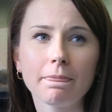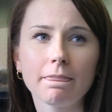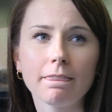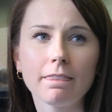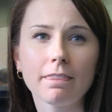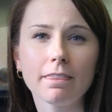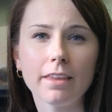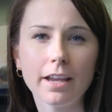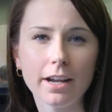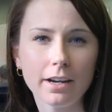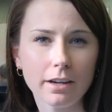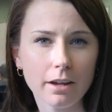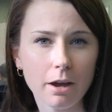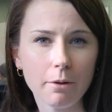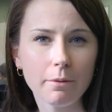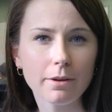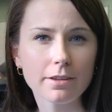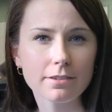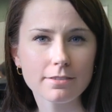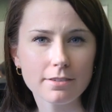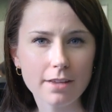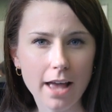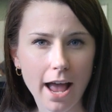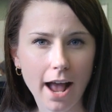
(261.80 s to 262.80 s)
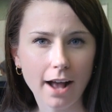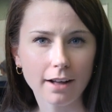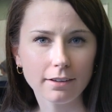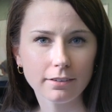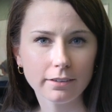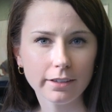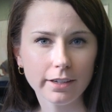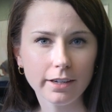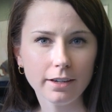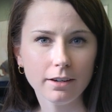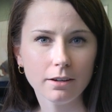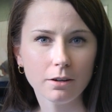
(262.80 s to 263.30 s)
they know
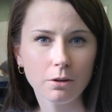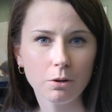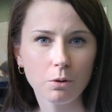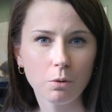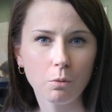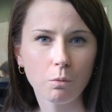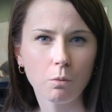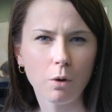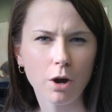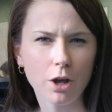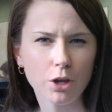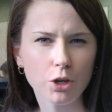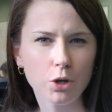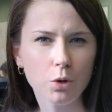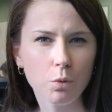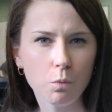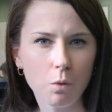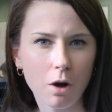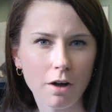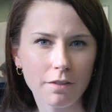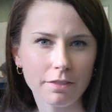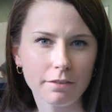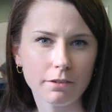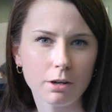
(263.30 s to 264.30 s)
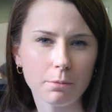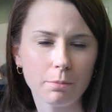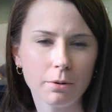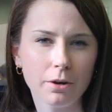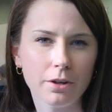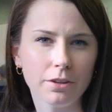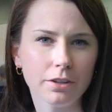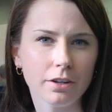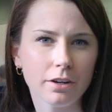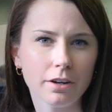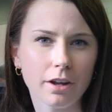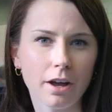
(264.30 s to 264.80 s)
exactly what you want them to
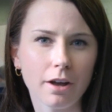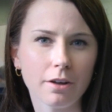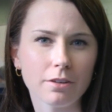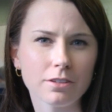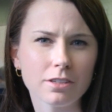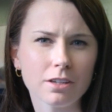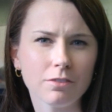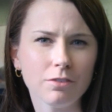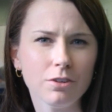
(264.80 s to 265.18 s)
put in the notes.